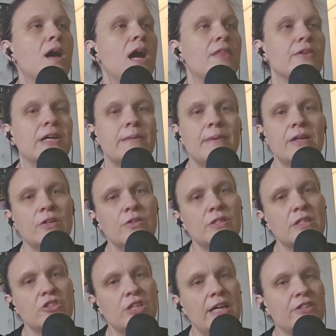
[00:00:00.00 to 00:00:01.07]
I thought about
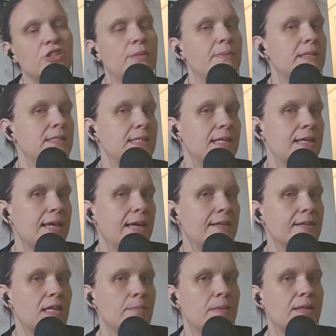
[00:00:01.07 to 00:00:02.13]
using ChatGPT again
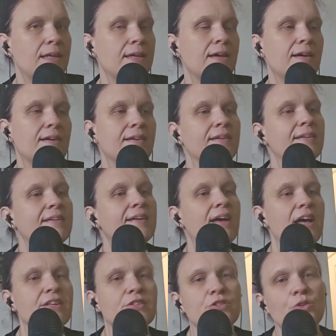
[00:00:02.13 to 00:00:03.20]
to give me like
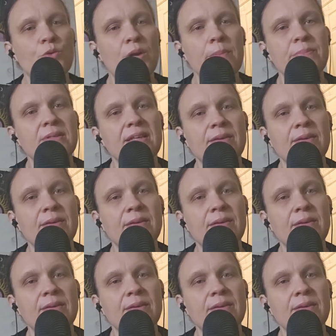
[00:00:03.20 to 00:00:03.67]
a script,